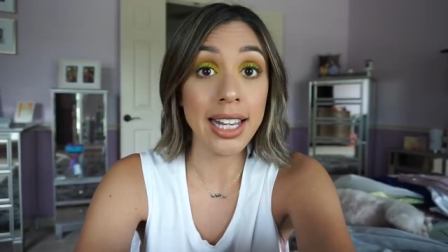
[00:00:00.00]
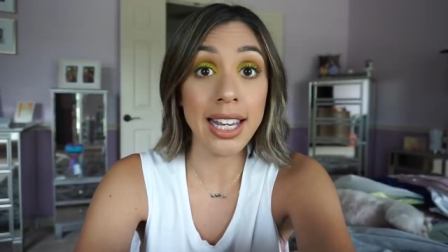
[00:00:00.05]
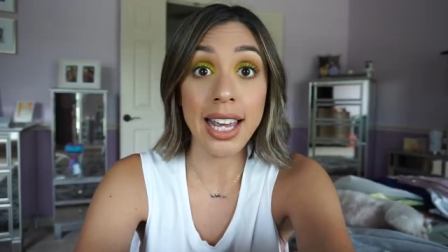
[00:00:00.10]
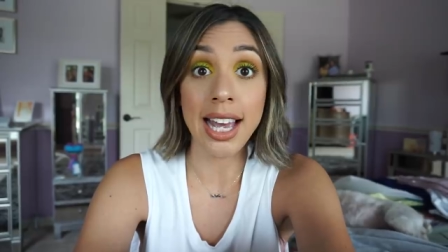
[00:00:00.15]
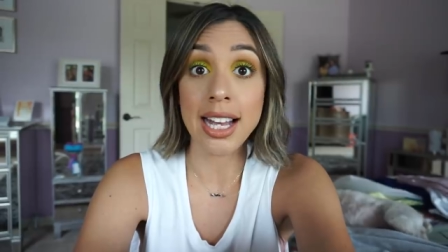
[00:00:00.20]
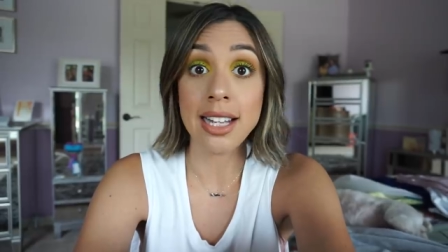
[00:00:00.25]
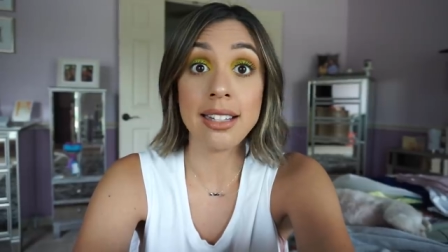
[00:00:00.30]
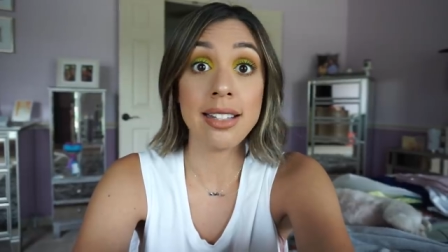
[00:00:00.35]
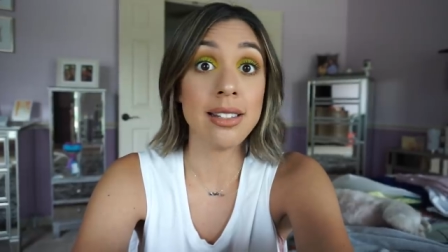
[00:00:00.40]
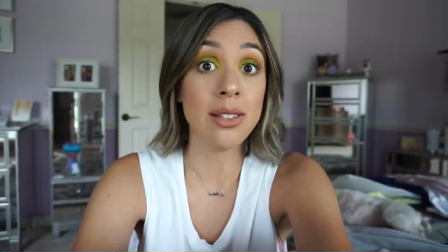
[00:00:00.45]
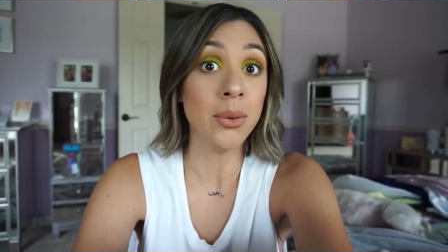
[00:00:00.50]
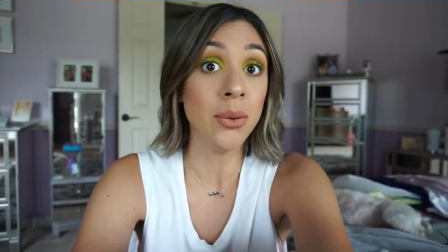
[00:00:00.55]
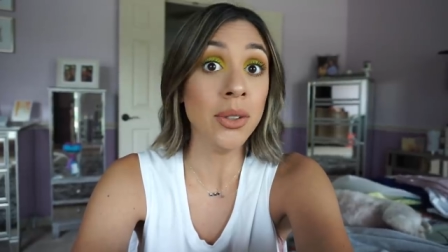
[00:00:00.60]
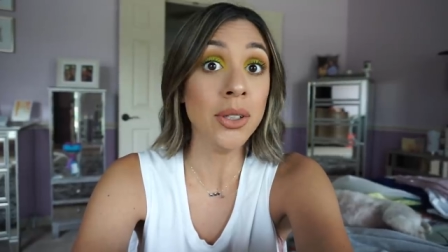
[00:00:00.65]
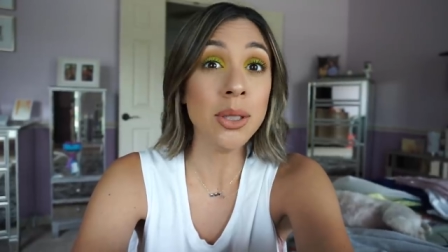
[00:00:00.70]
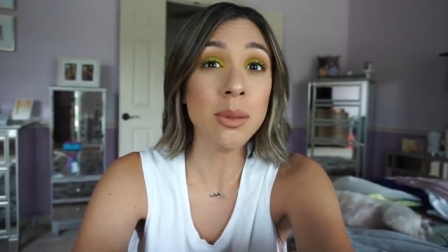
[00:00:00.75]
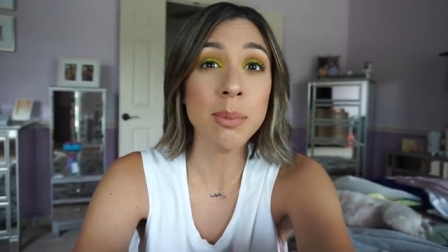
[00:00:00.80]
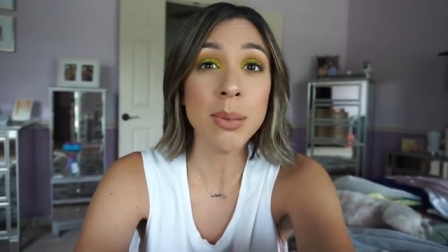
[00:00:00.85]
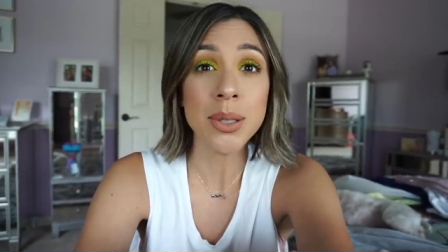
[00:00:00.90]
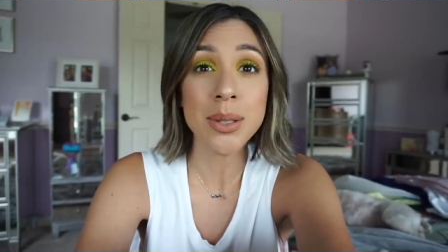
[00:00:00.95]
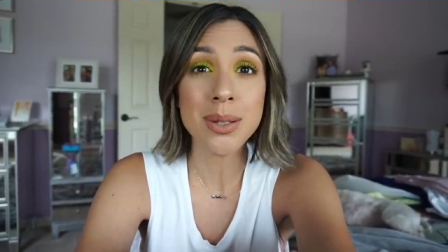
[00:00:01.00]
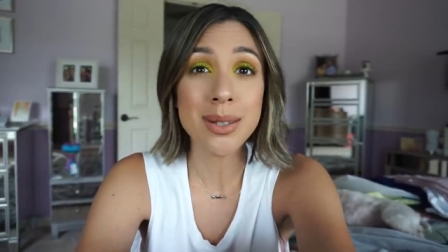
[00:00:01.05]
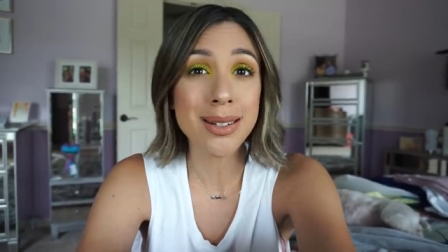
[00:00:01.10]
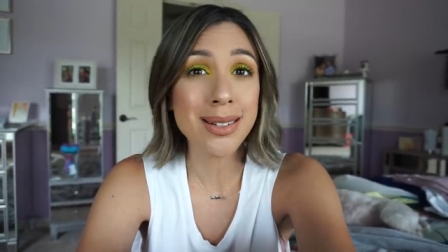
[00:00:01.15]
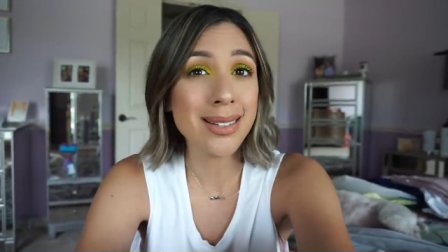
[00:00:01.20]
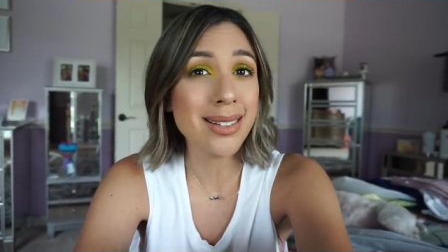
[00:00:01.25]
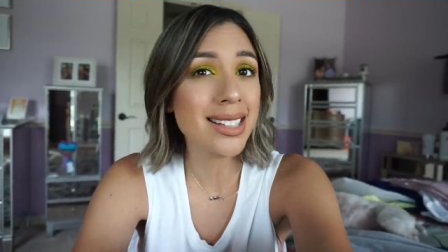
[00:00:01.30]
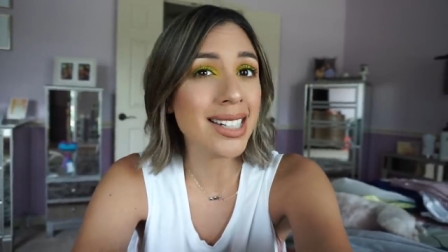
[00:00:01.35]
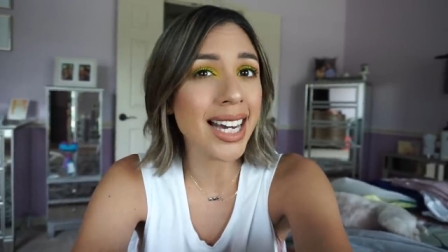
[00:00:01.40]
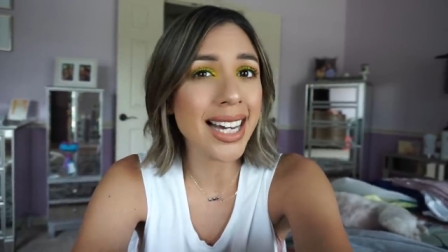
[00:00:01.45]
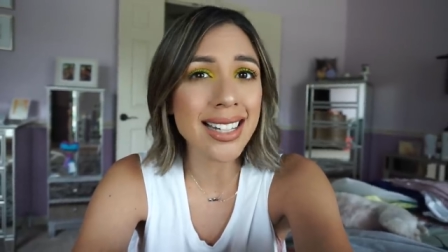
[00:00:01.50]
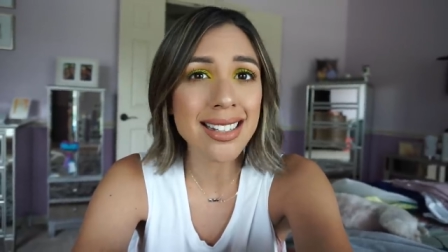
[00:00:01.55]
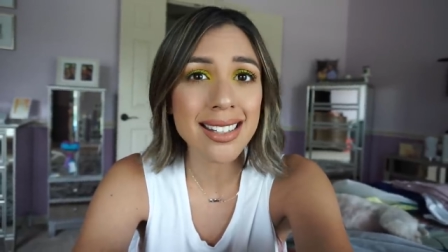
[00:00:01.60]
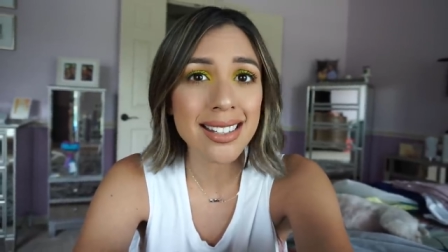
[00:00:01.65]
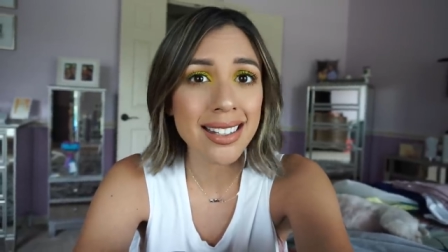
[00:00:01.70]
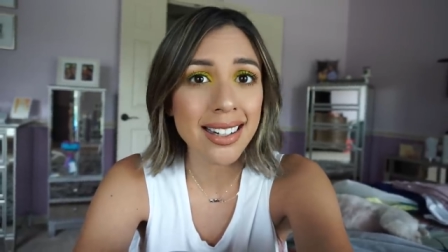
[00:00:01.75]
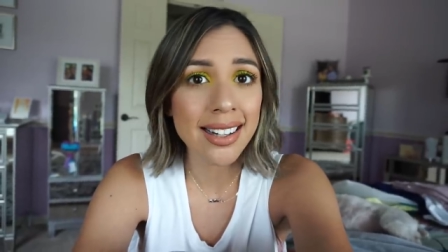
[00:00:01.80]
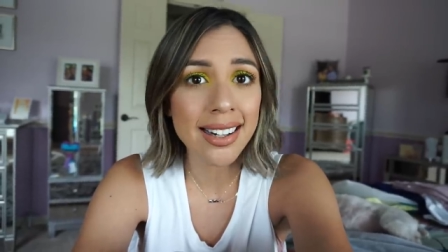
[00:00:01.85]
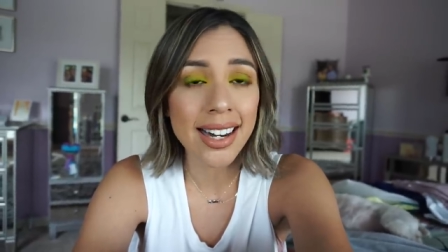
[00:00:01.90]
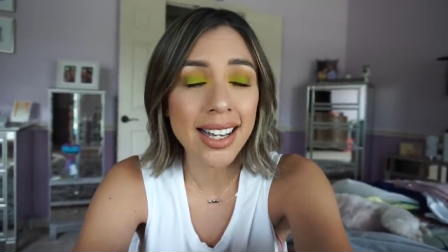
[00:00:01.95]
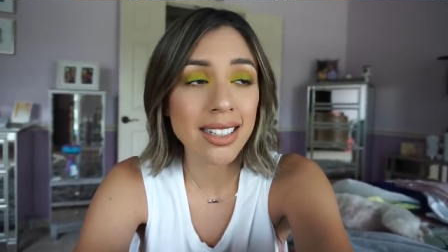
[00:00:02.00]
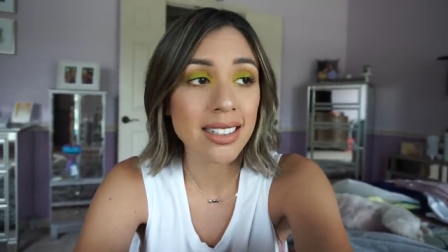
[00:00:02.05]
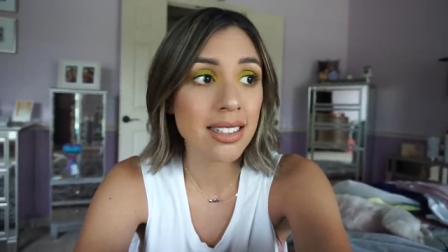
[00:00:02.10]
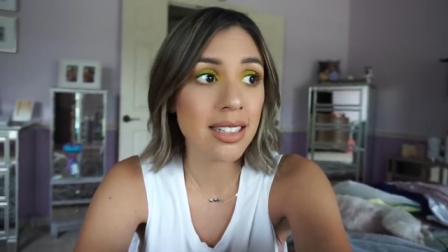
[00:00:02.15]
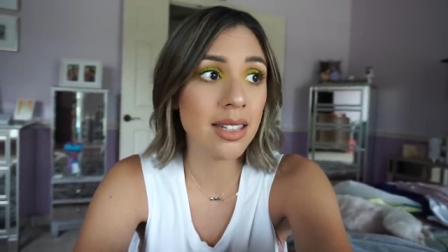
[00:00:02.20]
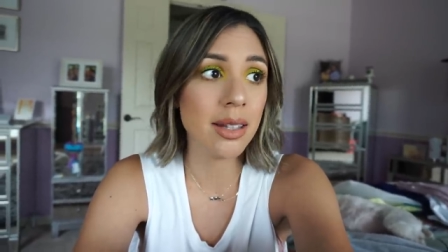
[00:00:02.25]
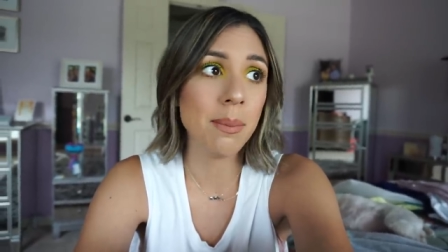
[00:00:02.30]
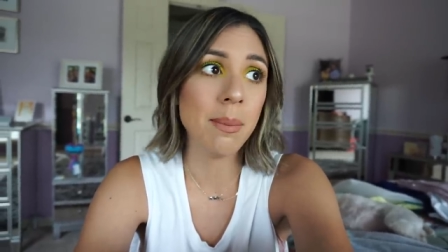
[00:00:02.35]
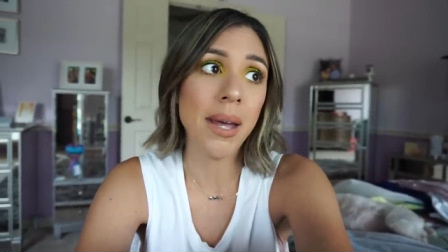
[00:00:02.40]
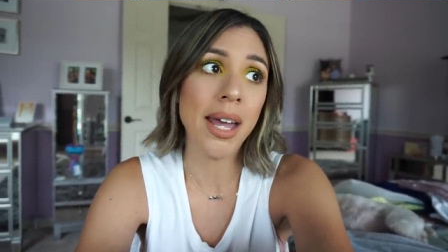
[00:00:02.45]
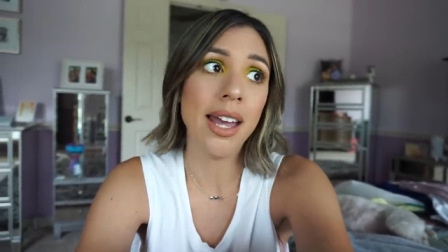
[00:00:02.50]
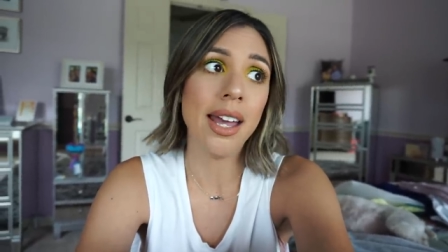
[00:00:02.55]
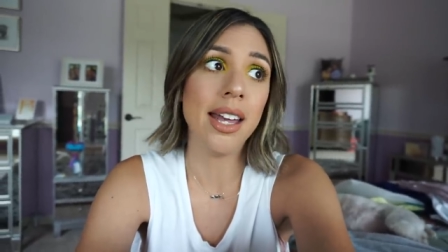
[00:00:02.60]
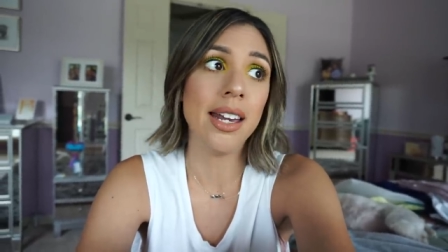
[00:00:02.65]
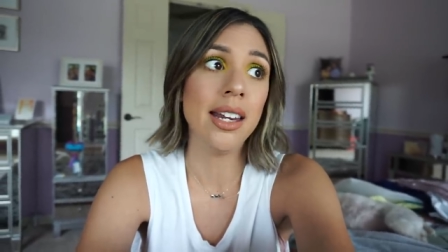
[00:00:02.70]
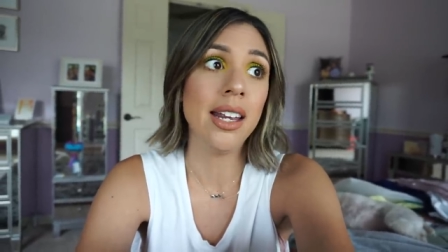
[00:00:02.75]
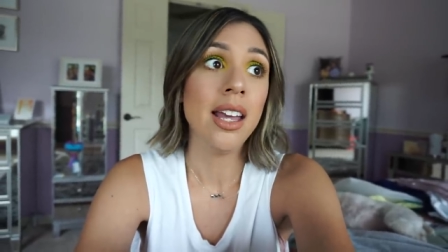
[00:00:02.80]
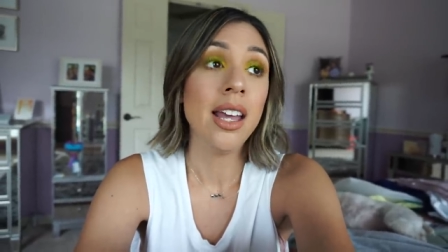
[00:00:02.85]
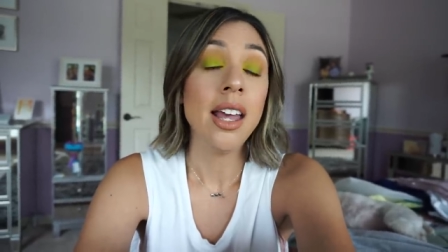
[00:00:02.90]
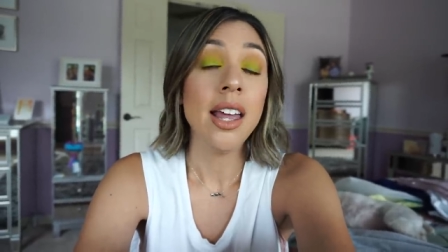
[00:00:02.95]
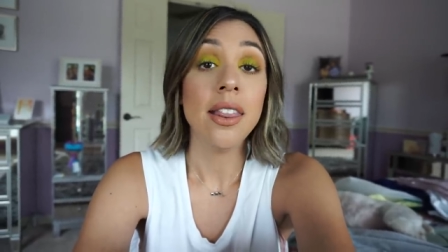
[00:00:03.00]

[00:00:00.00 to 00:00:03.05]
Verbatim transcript: He has his own little personal Dyson next to the bed.